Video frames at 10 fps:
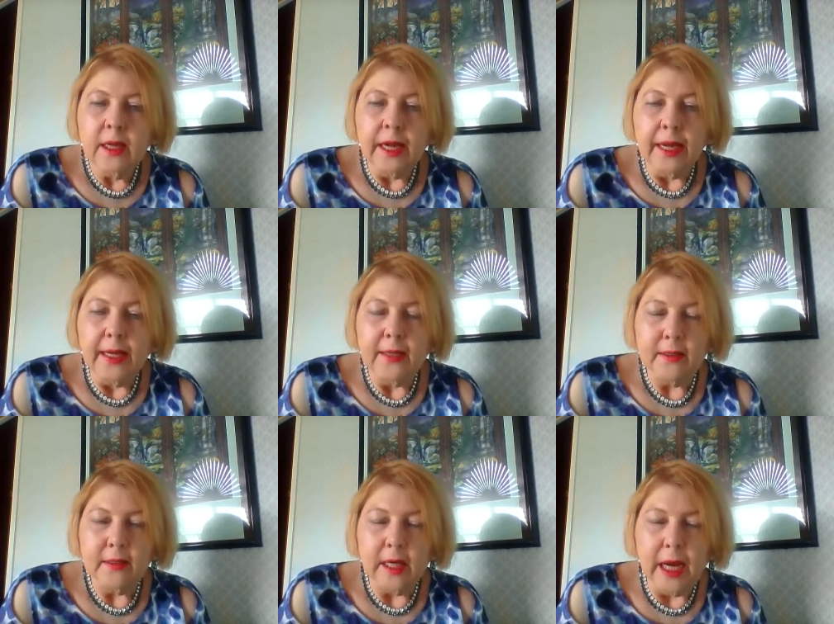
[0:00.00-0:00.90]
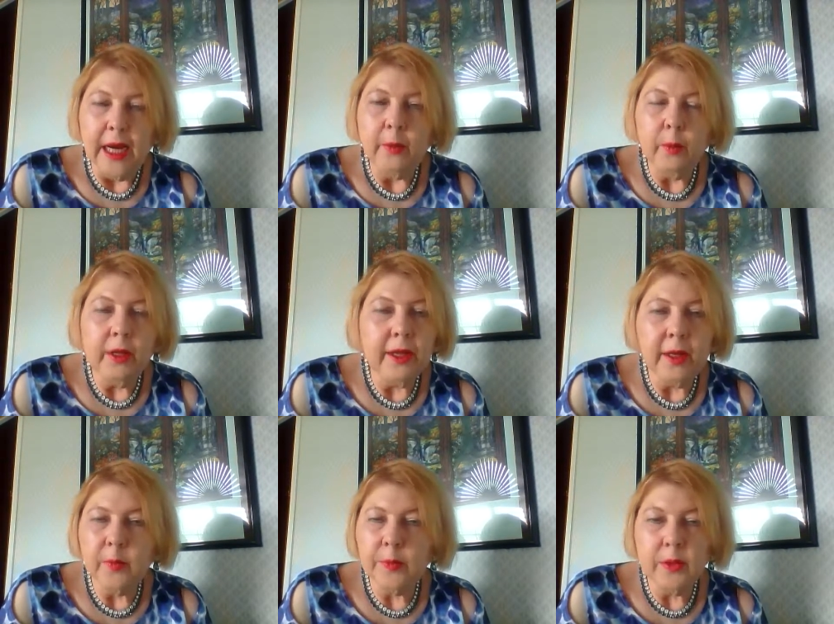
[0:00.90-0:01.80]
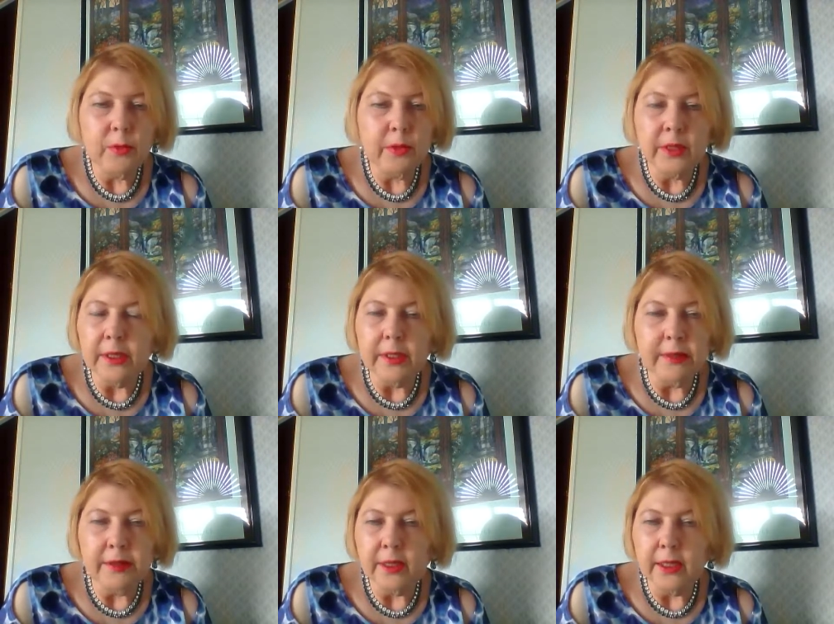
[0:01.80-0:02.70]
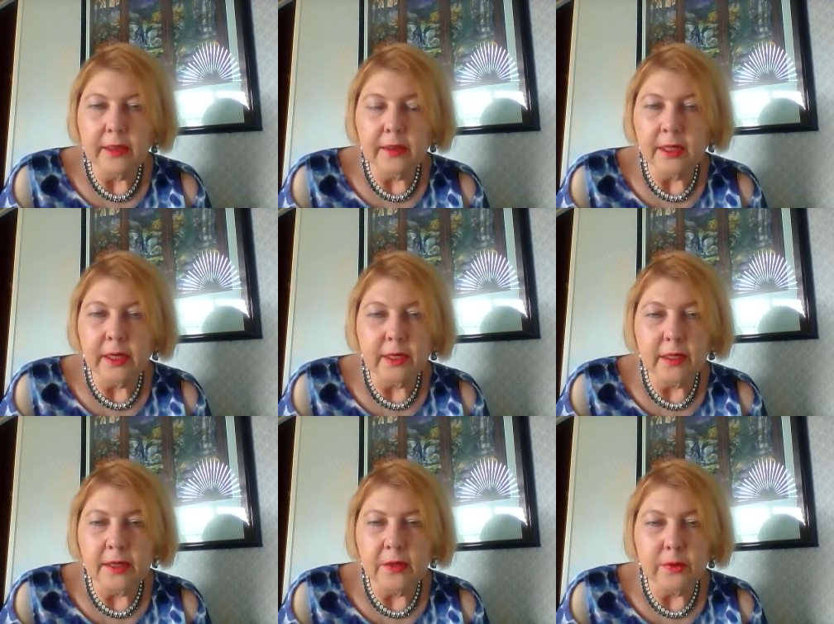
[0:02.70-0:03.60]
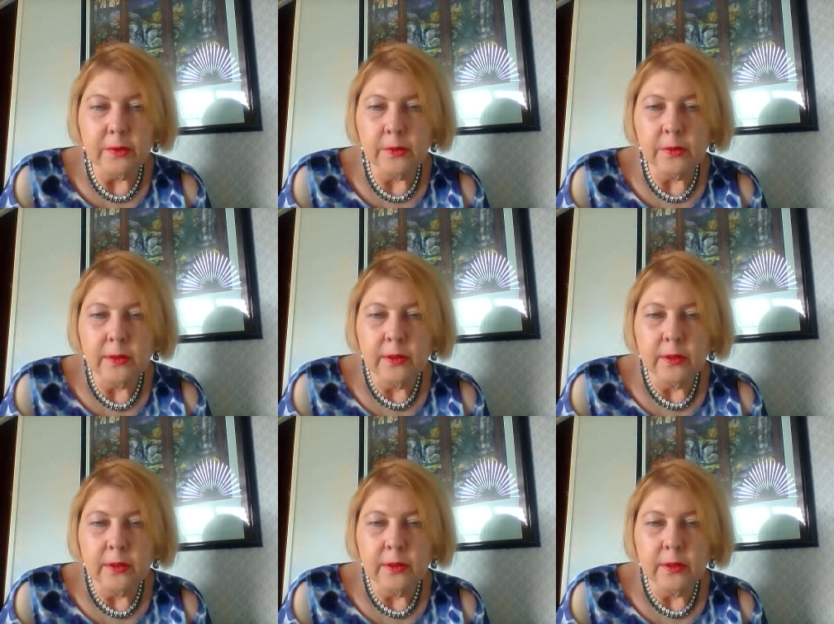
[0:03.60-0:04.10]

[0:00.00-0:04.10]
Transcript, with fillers: and I will help you with anything that I need to.